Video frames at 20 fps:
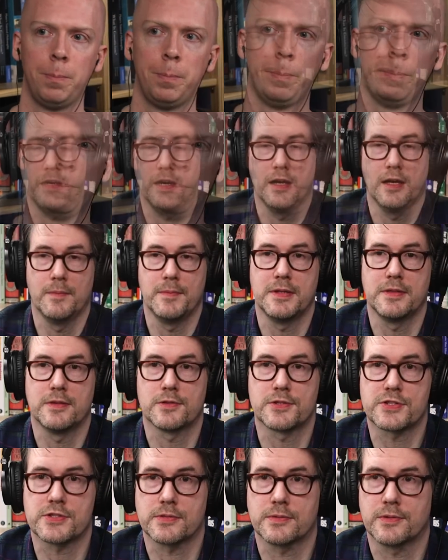Yeah, I mean,
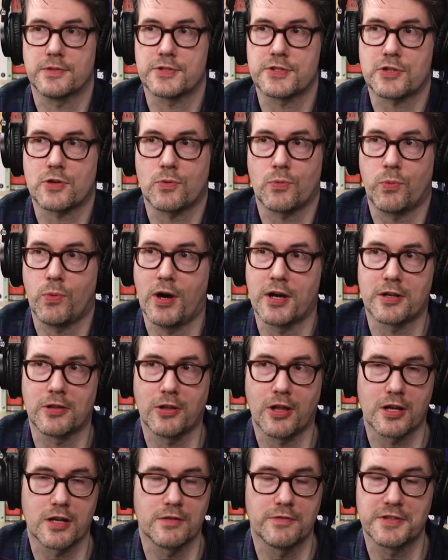there's there's quite a
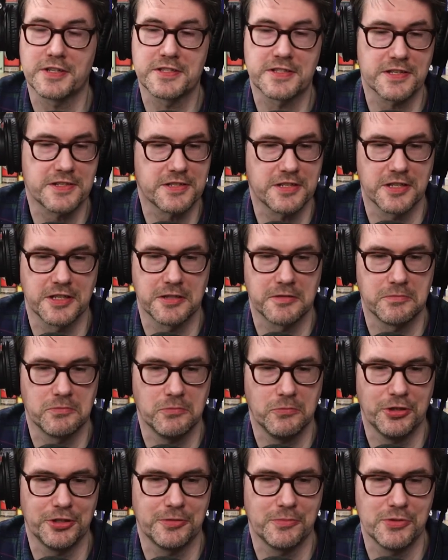lot of existing what